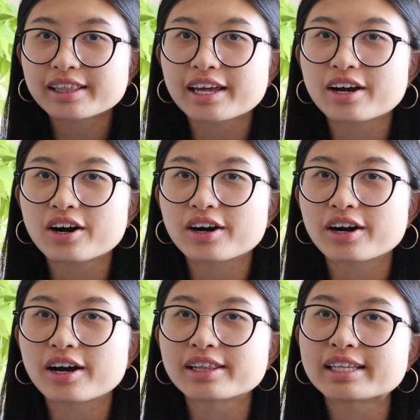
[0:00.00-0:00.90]
They
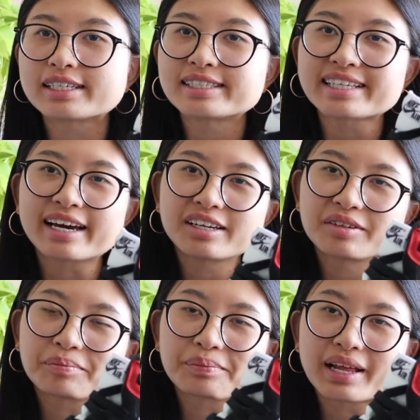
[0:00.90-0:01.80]
are the
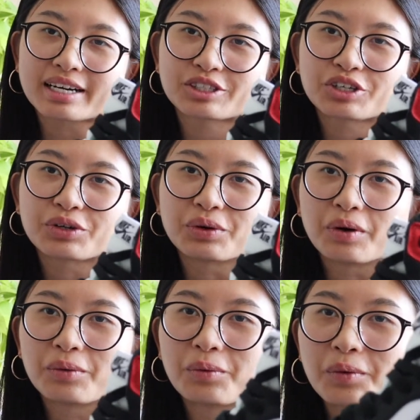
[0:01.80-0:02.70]
satin black
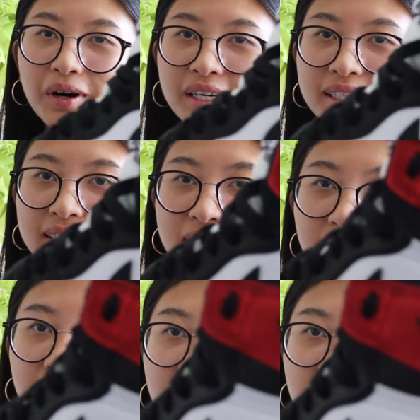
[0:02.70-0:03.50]
toe ones,